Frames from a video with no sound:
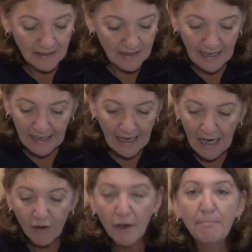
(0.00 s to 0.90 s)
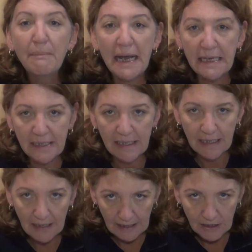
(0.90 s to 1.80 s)
They are an amazing
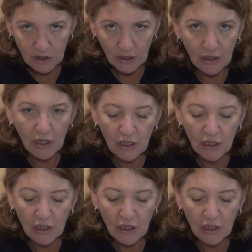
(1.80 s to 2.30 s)
collection,